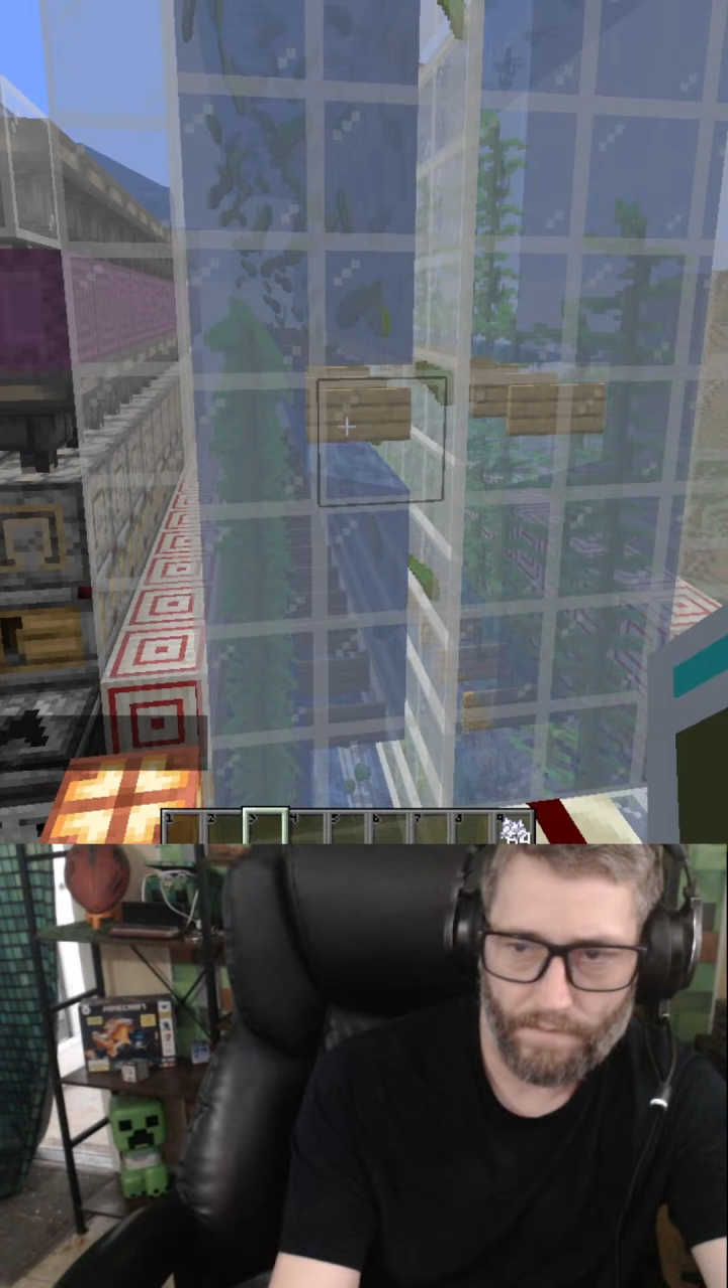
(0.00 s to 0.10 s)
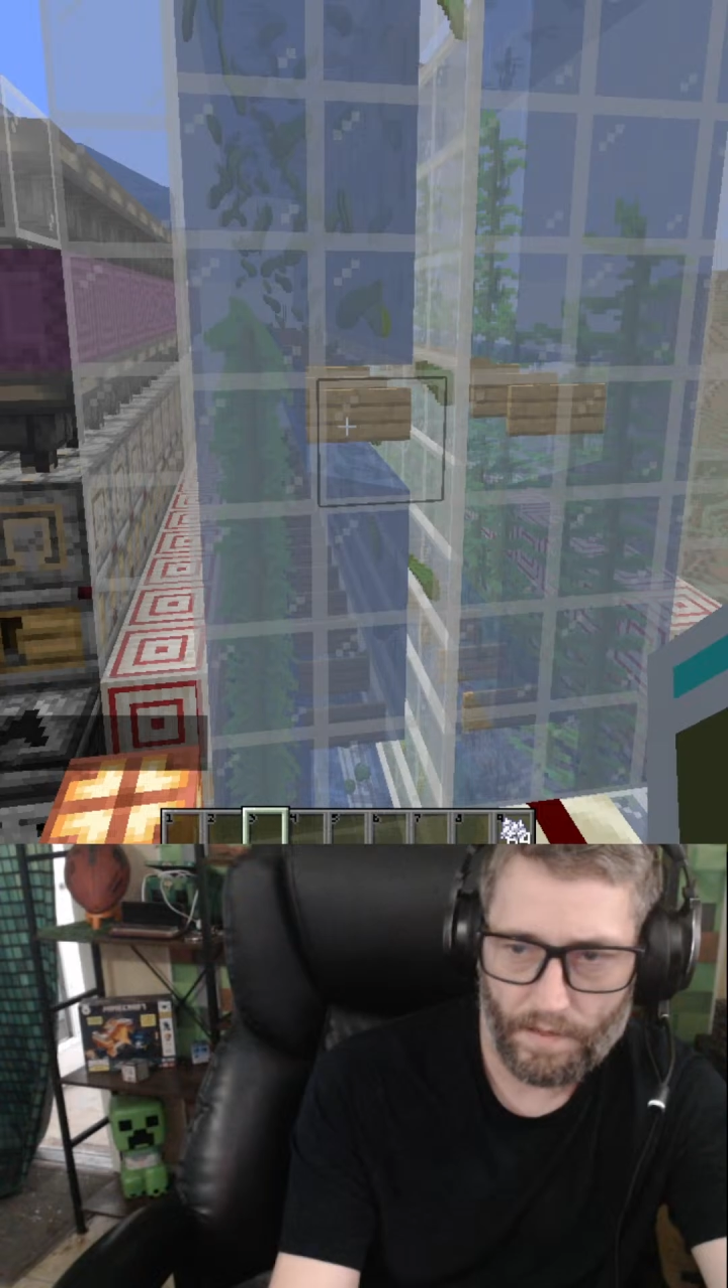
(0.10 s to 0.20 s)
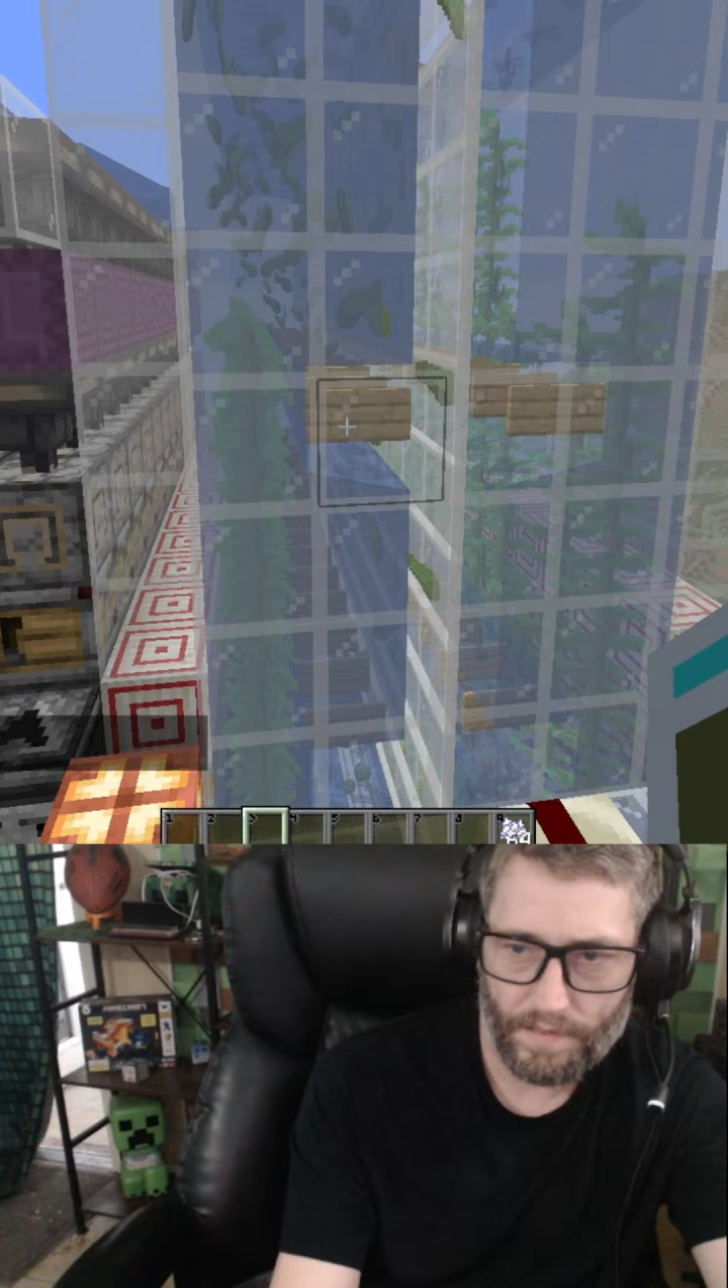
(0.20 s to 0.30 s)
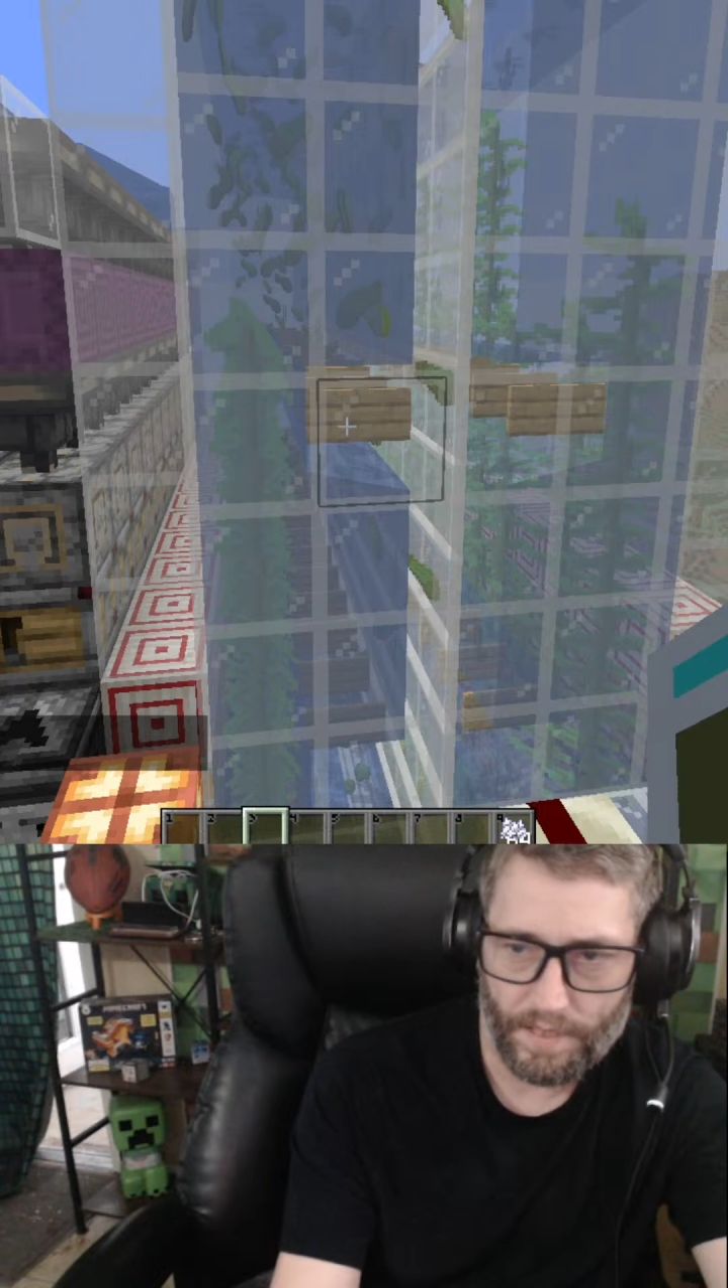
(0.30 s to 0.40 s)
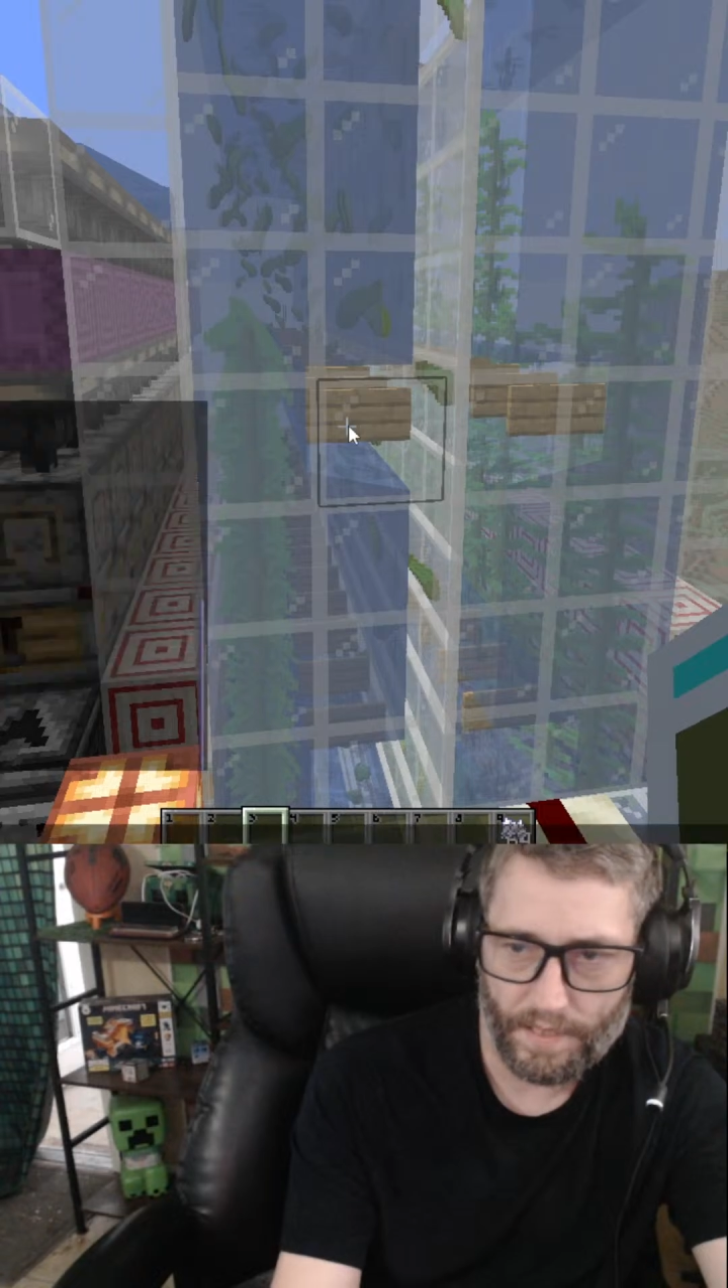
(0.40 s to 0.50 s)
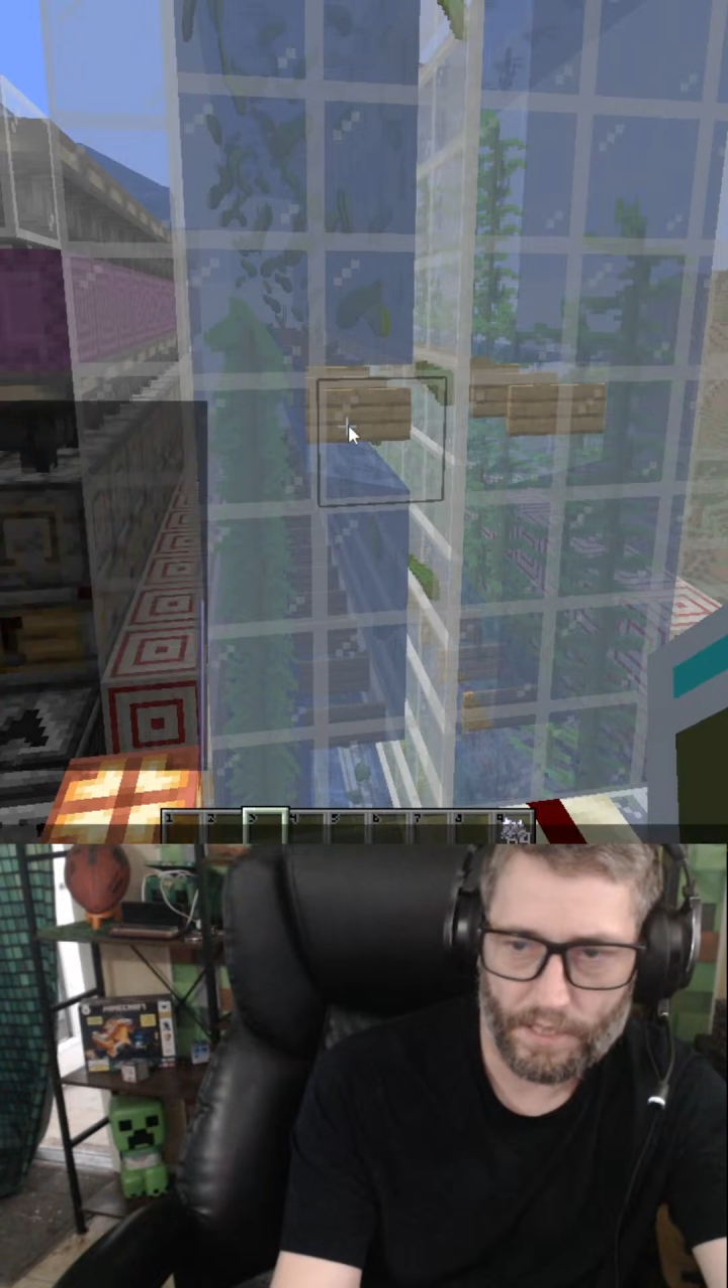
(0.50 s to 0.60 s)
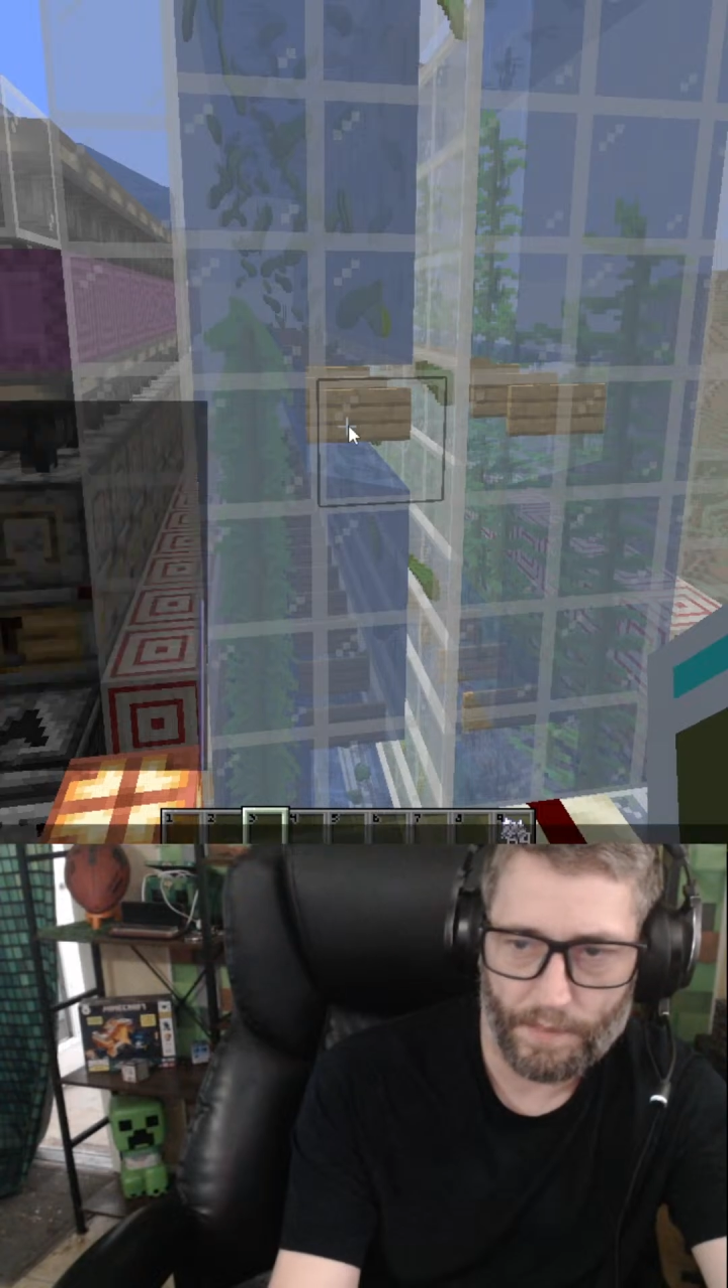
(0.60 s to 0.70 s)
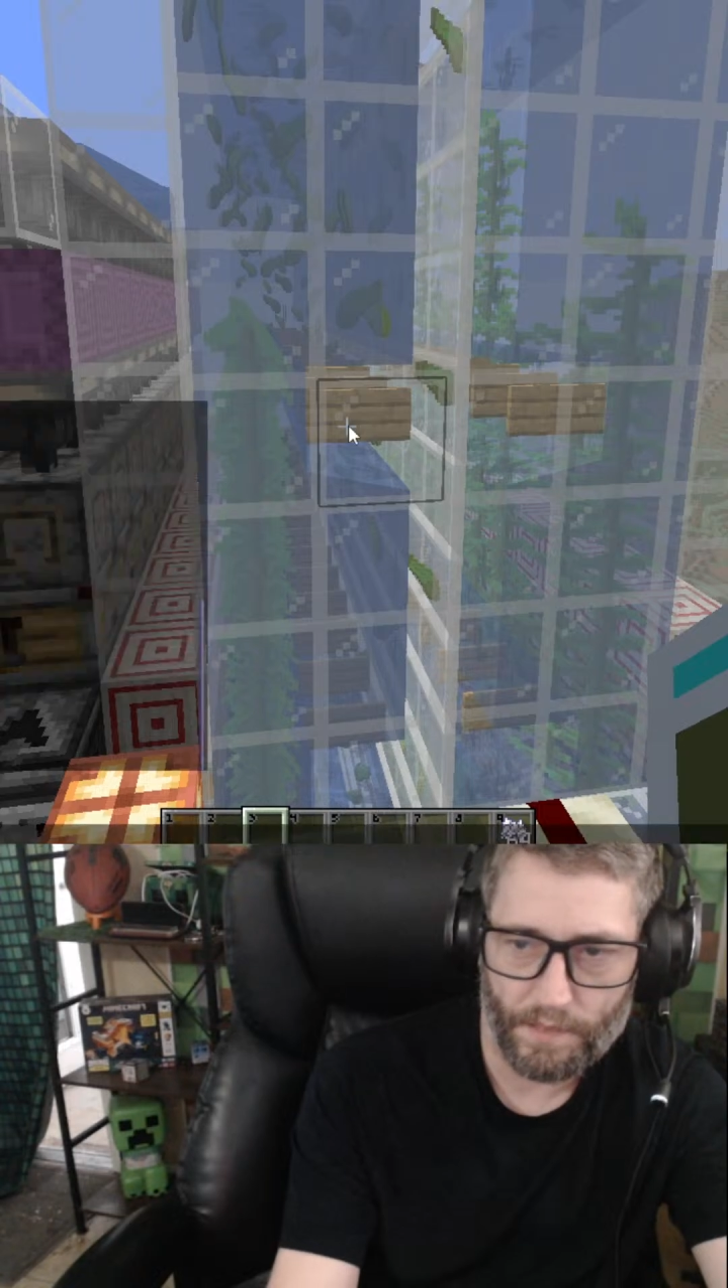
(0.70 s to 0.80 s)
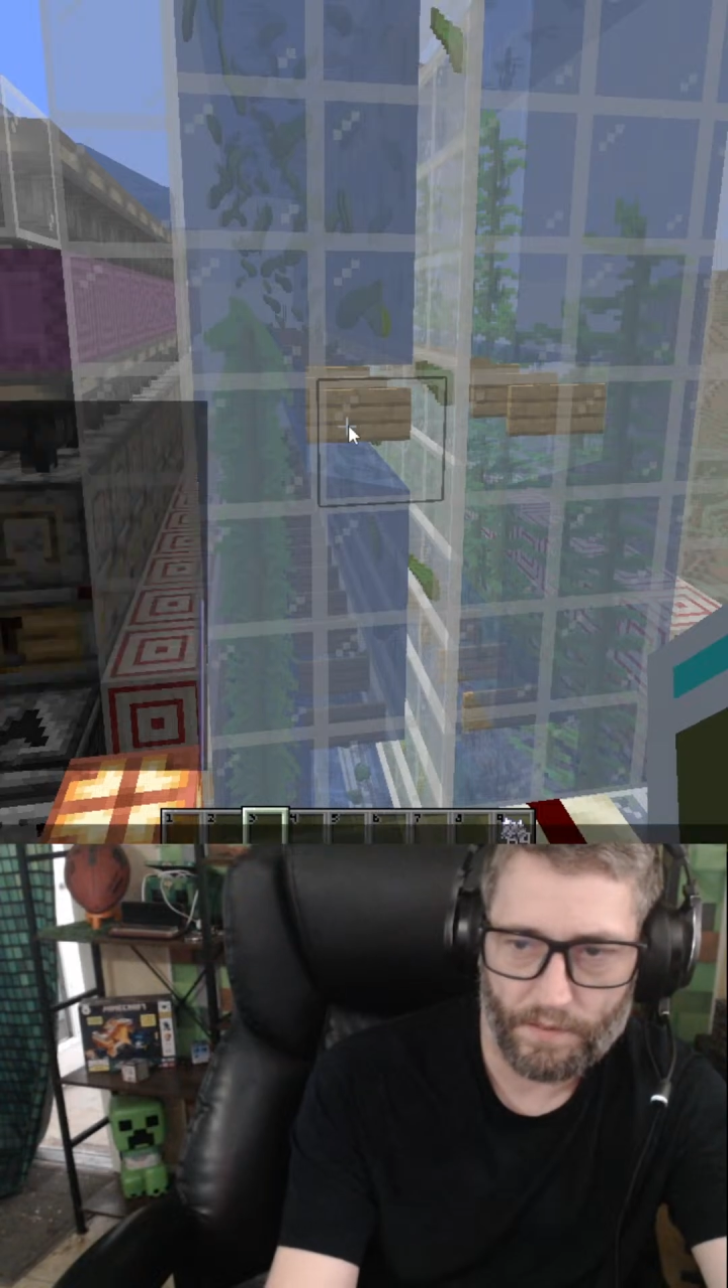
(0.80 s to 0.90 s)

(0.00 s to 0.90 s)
Then it dispenses